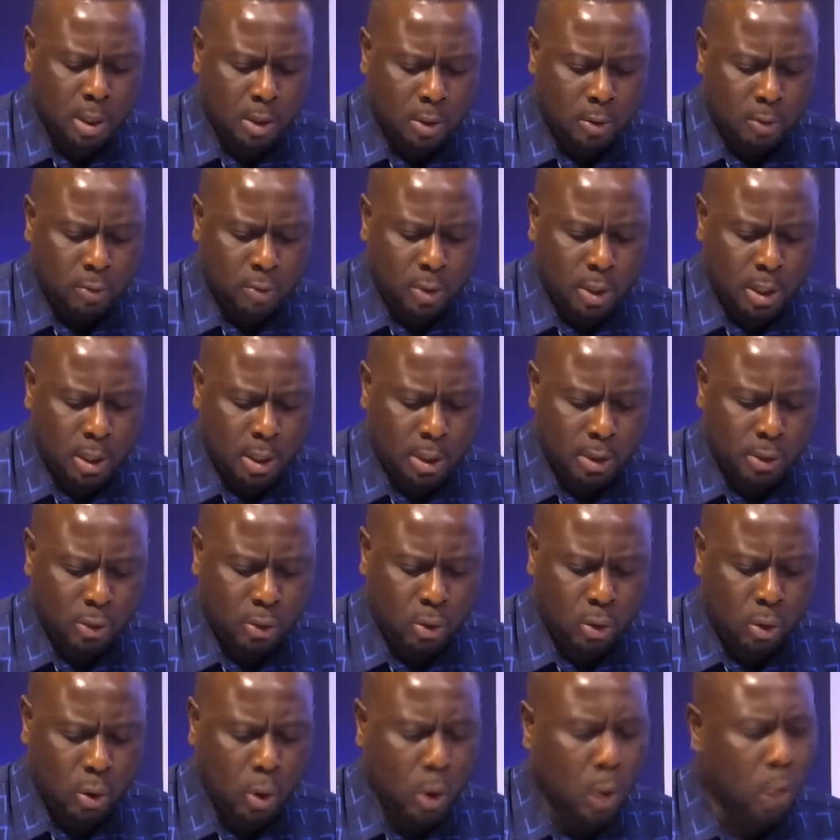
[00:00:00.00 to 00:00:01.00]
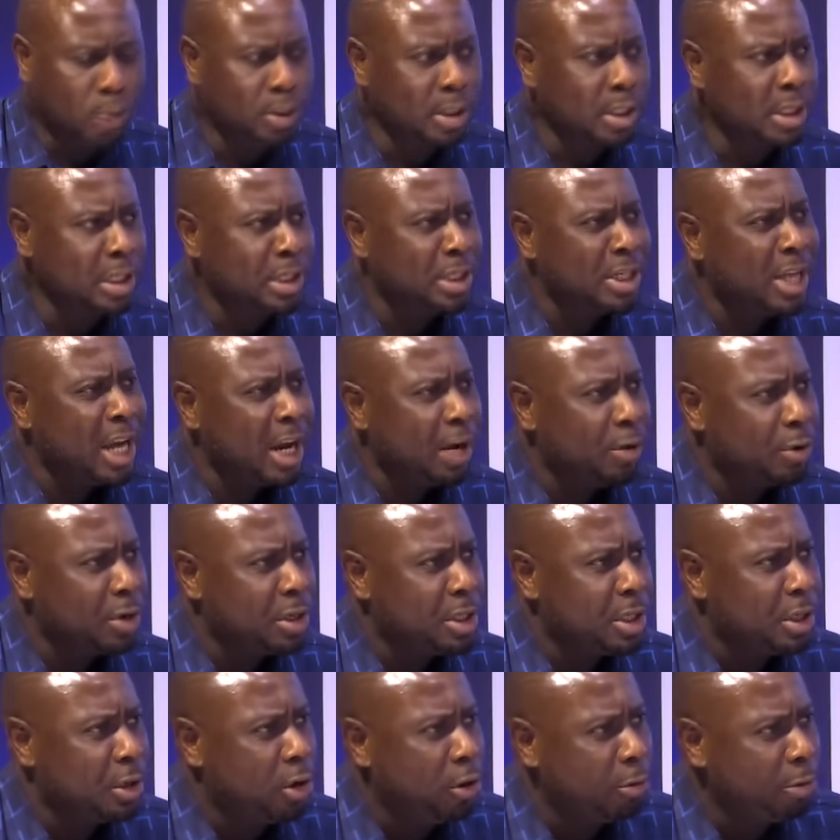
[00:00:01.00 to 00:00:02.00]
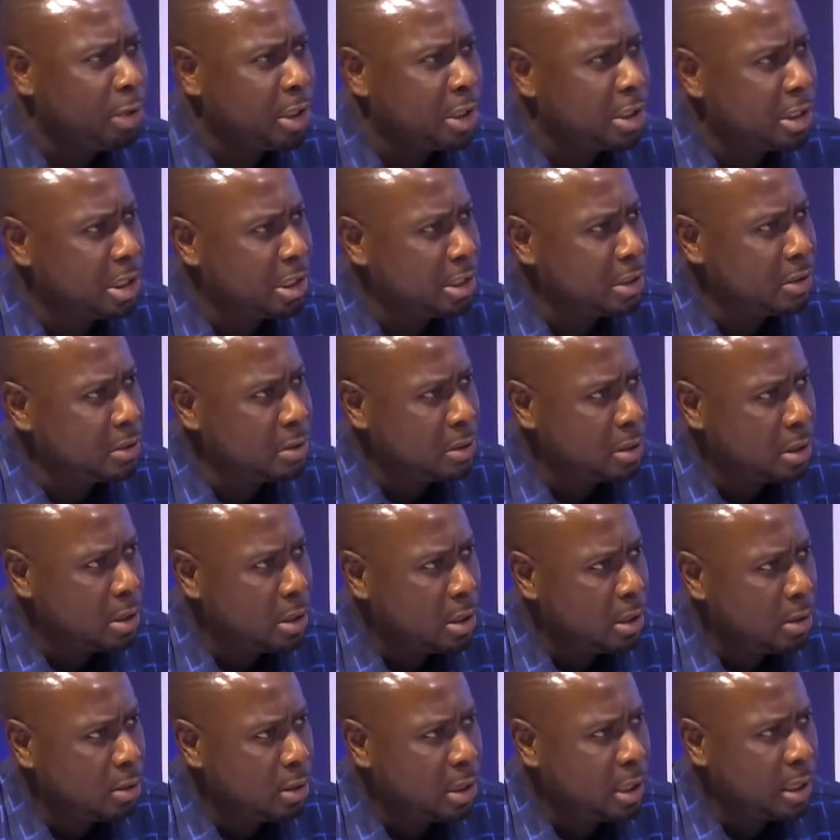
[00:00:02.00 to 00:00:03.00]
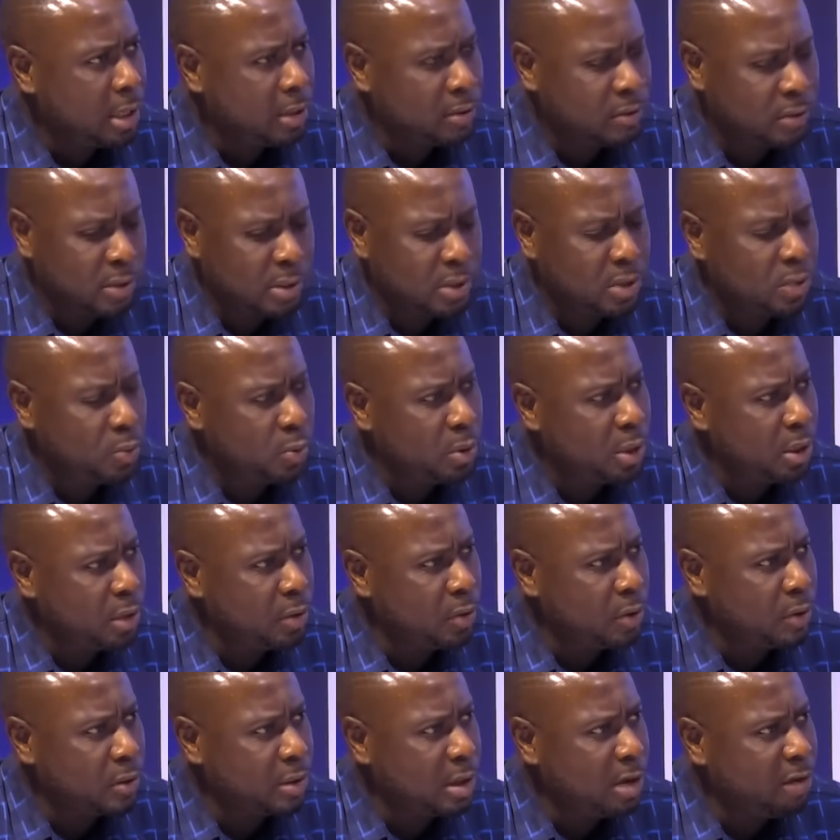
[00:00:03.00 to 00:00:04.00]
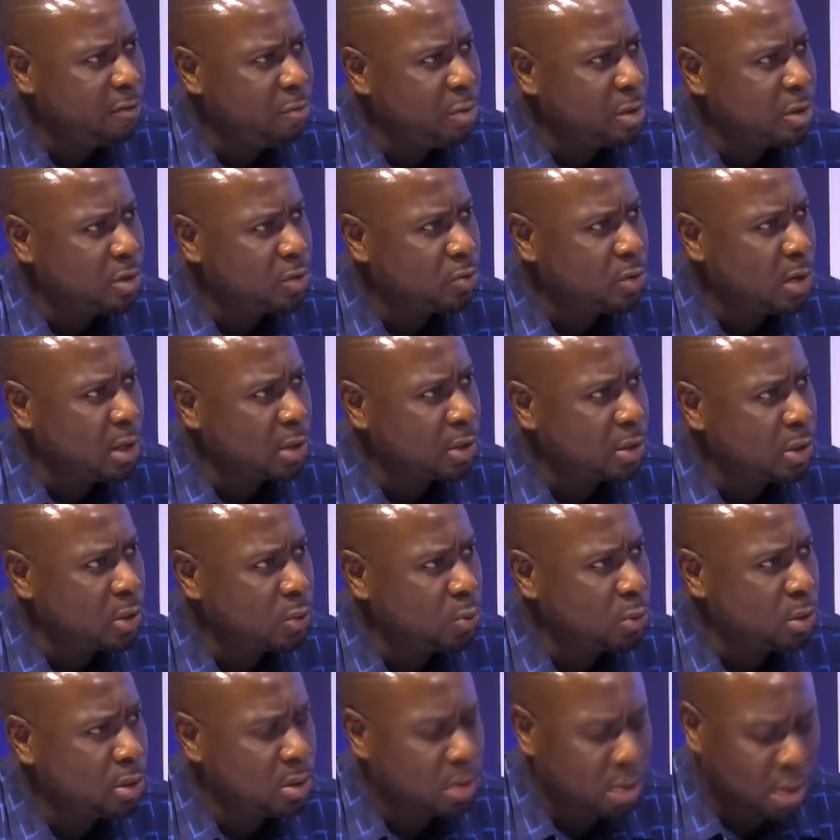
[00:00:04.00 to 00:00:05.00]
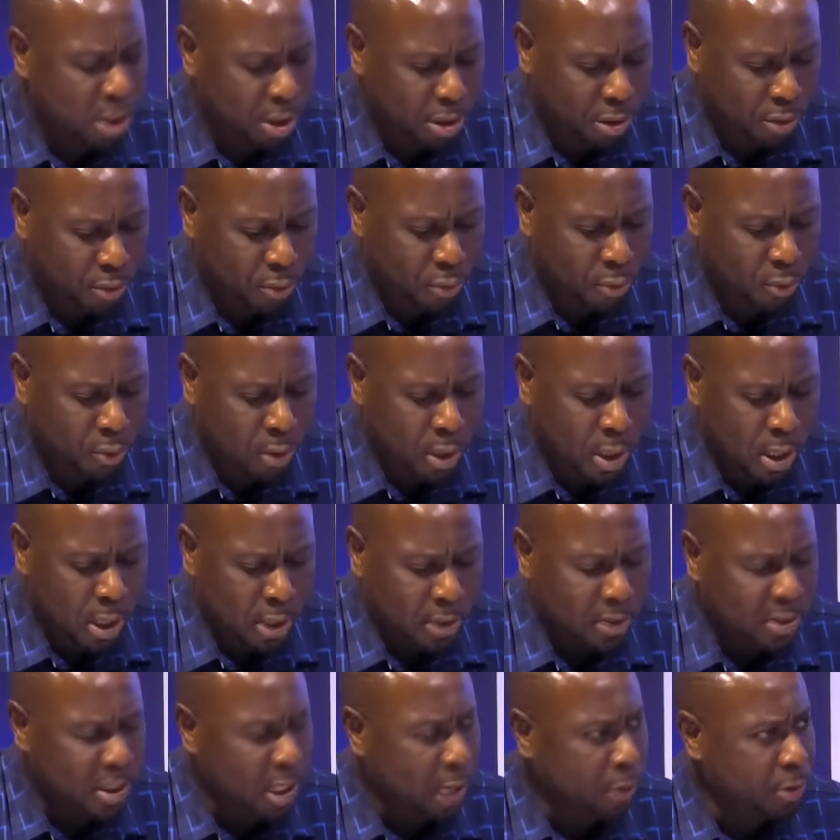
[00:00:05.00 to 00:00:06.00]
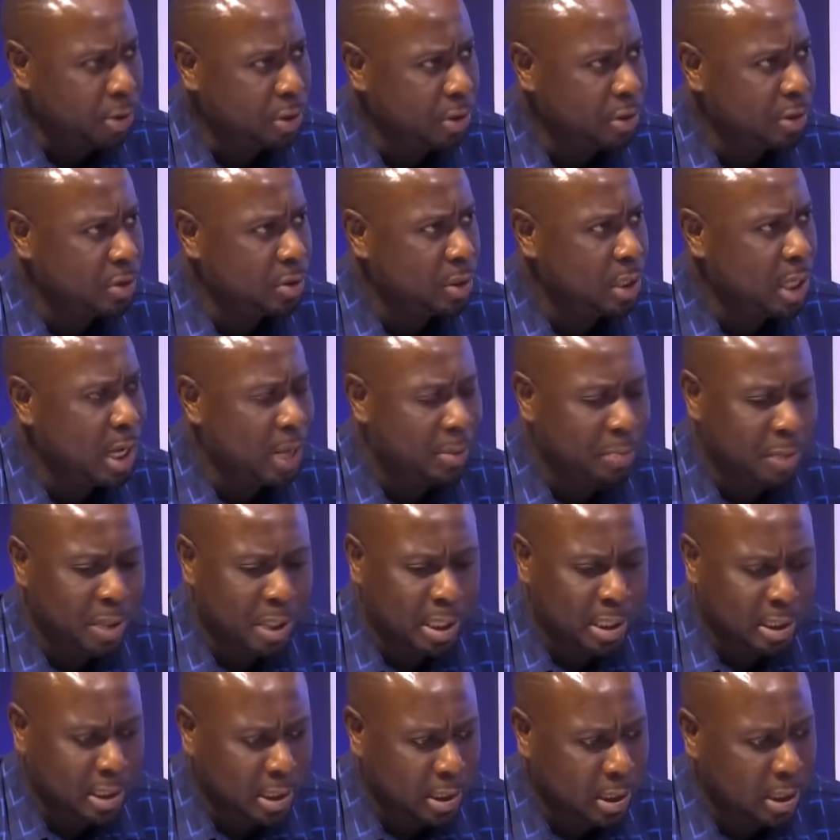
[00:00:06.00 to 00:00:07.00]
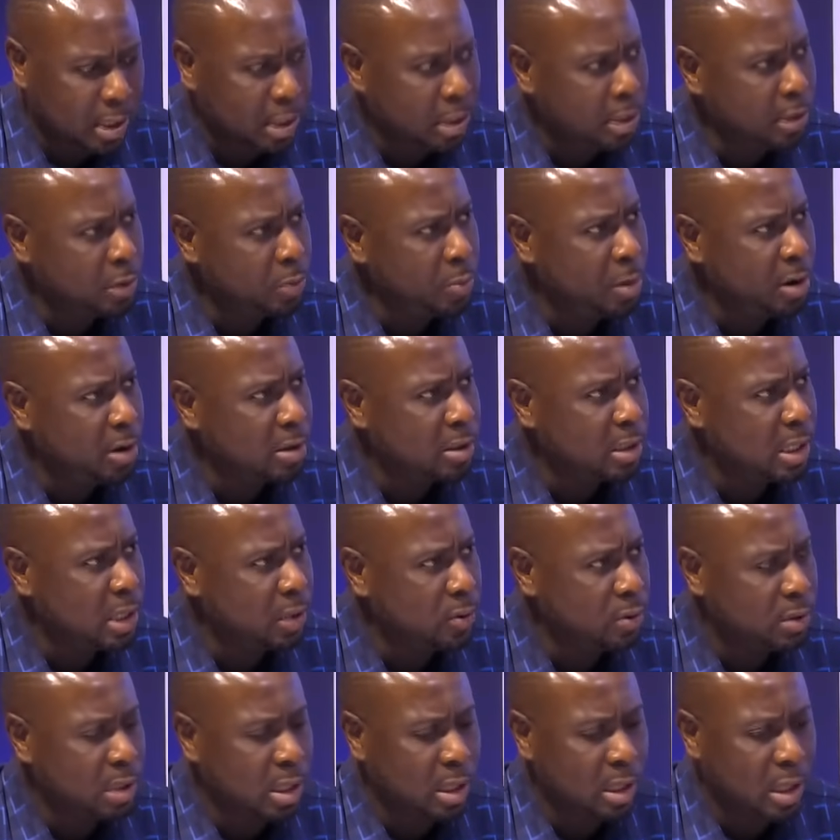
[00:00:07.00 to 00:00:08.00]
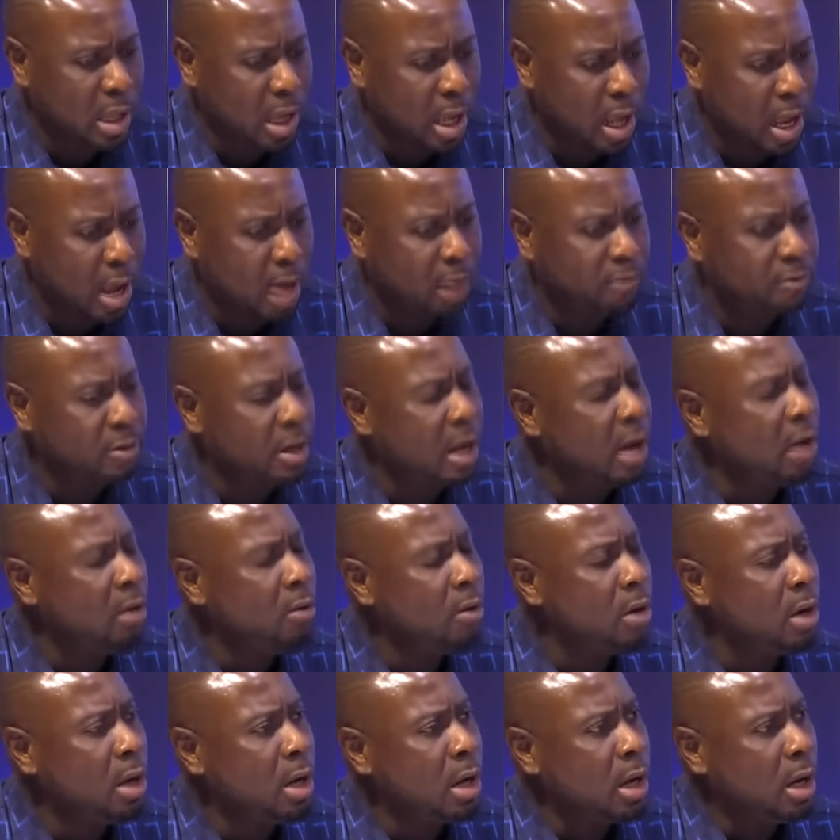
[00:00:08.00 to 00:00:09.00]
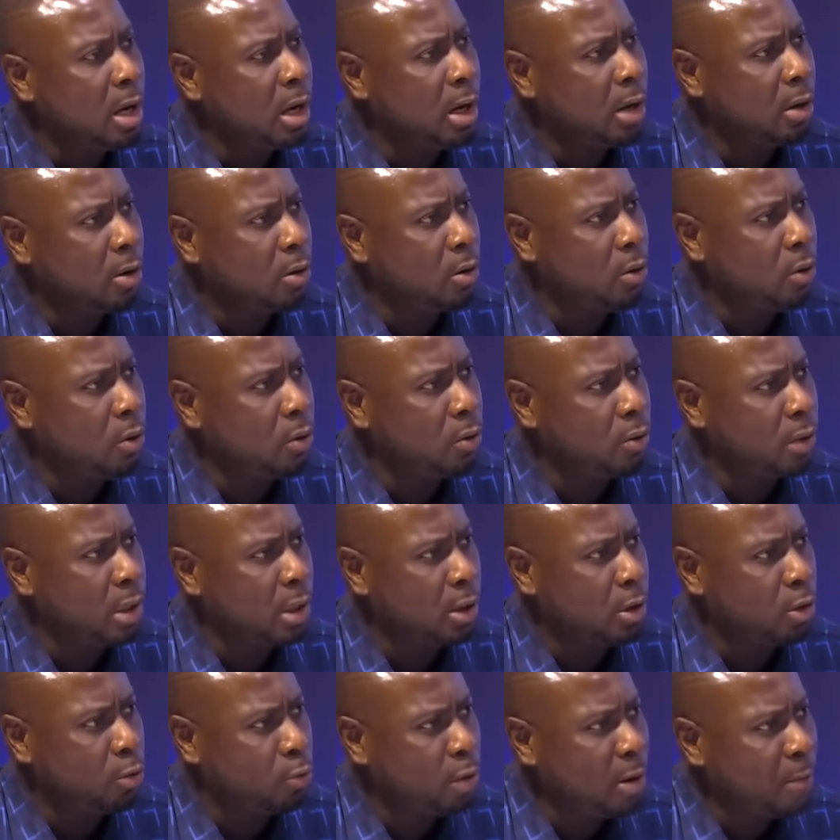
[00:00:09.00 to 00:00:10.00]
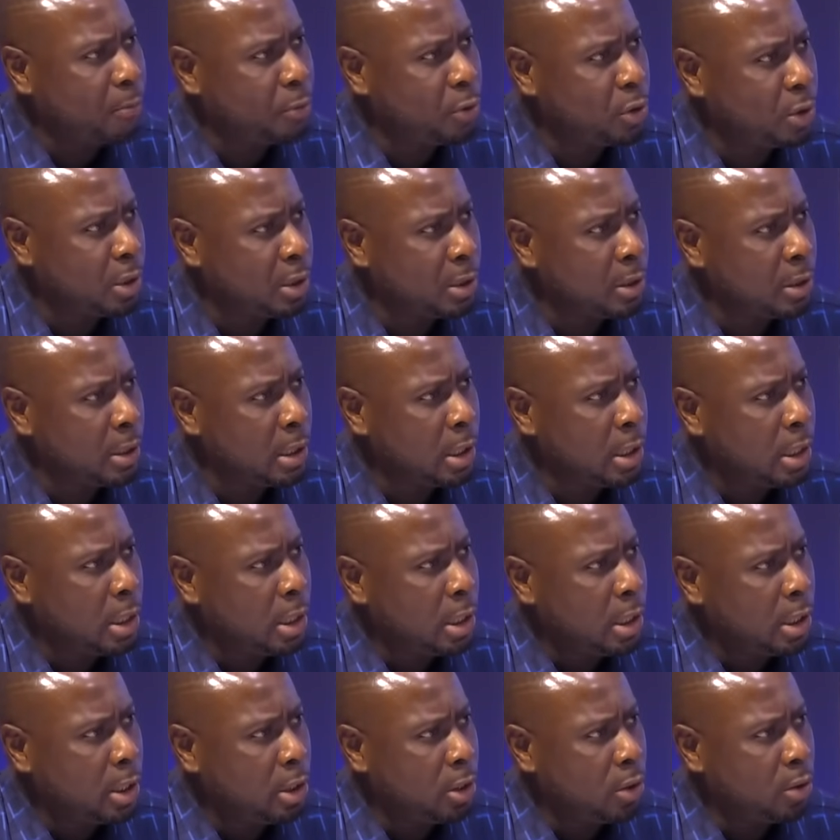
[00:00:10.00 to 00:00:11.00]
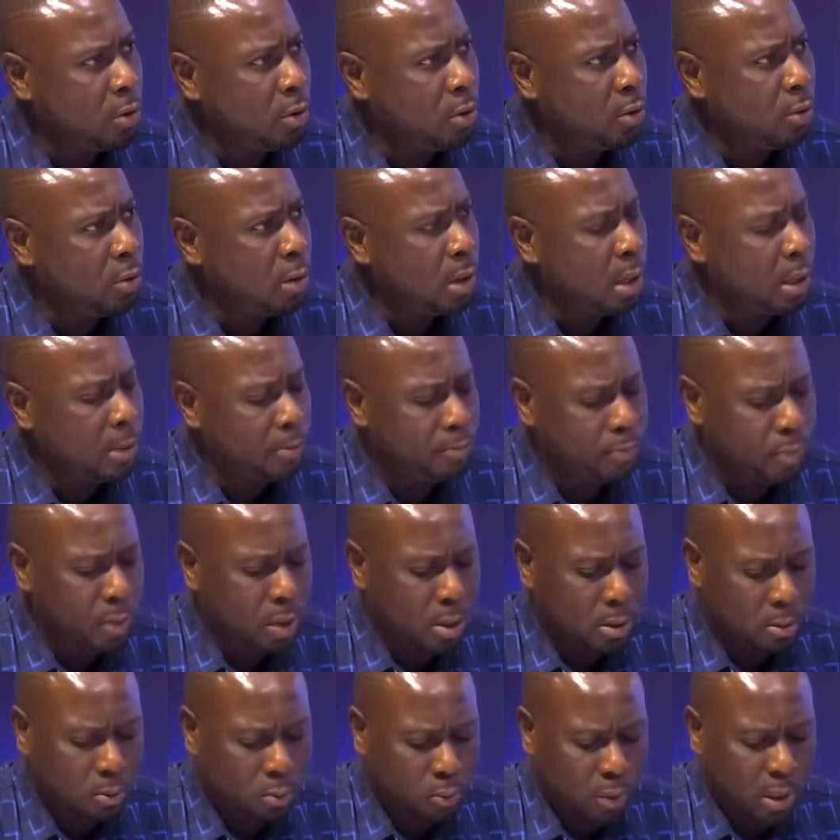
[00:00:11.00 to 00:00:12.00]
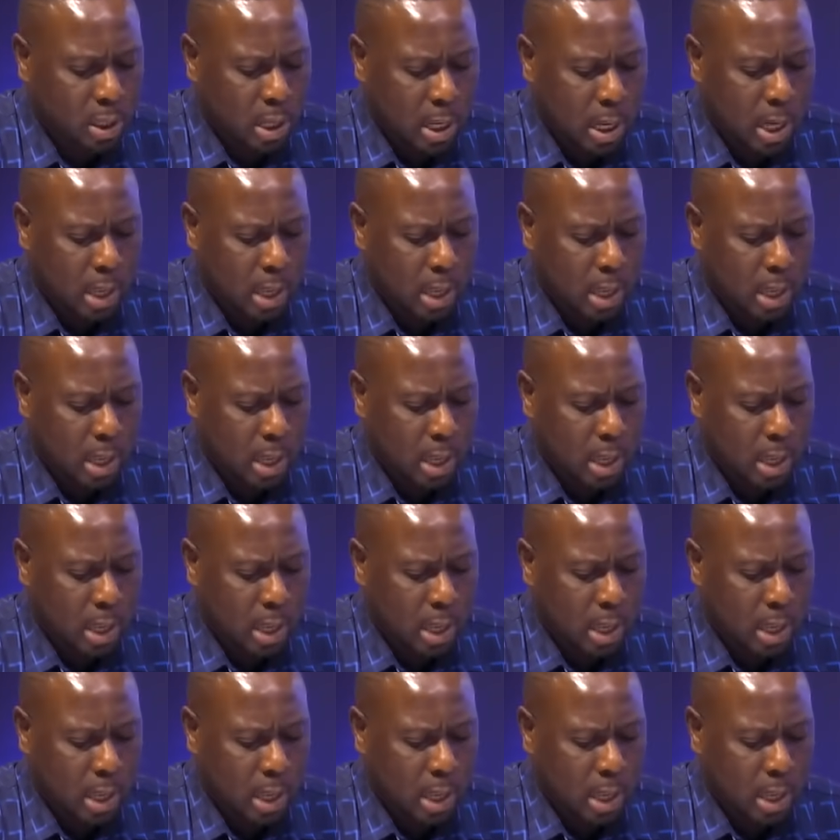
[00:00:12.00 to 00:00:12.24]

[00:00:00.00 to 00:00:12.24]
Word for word: the so-called integrity committees that exist within these government structures. We see through secretary to cabinet and in these parastatals that they have now a, co a corruption, you know, um, whether I